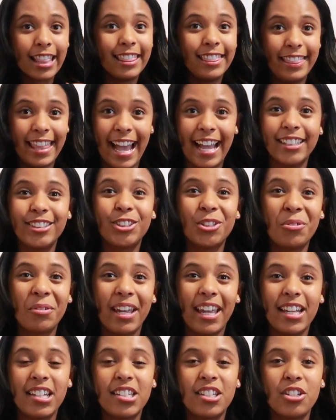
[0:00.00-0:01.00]
that's
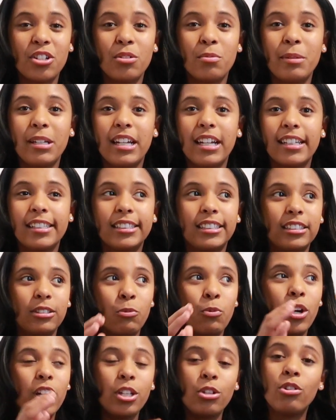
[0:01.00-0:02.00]
okay too, because
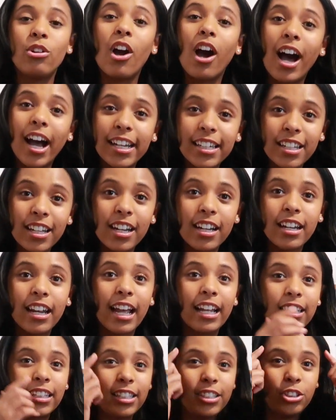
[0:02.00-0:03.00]
what you got done,
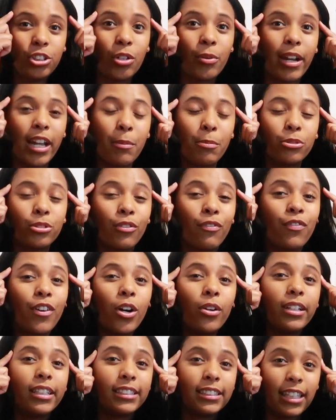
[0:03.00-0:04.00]
at least you were able to
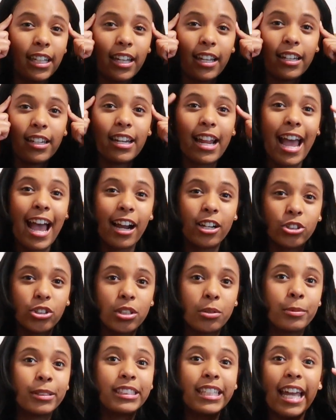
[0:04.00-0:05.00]
focus in and
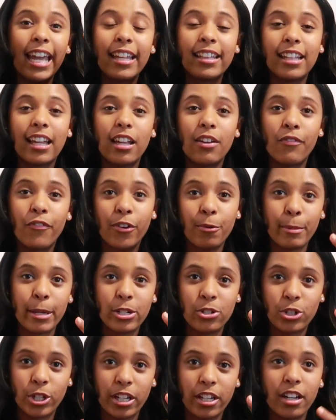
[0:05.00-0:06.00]
actually retain that
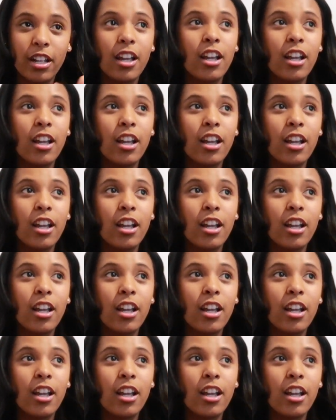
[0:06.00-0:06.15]
information.